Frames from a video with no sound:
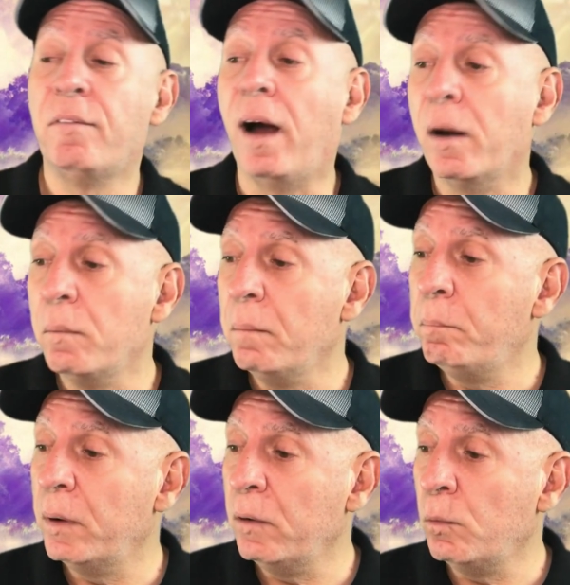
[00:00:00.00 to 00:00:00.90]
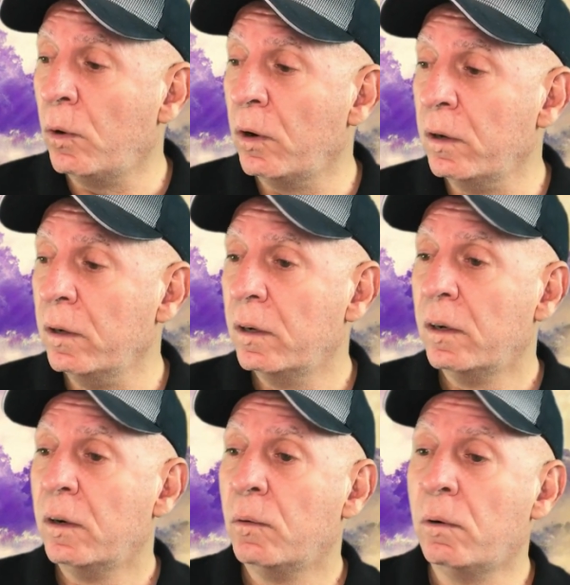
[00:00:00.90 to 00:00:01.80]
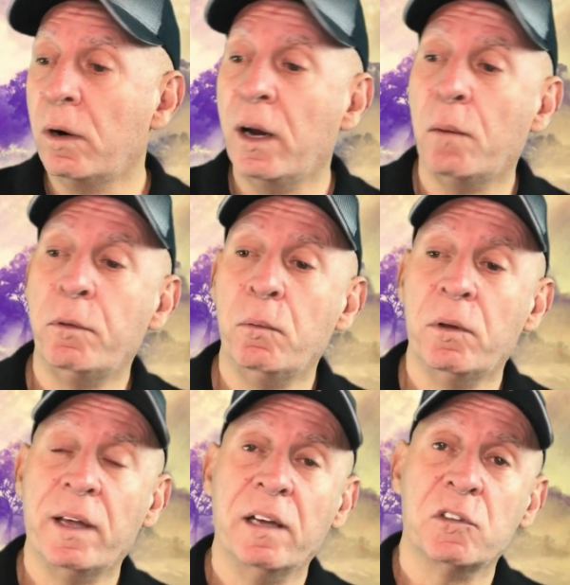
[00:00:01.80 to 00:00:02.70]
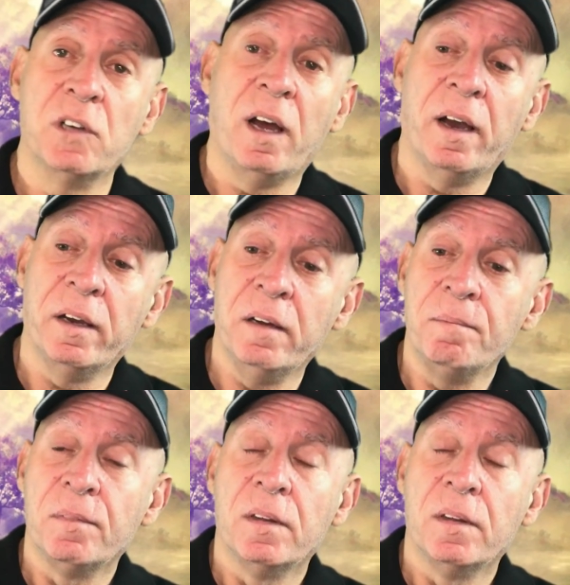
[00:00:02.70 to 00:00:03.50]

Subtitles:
Vitamin B1 will help you with anxiety.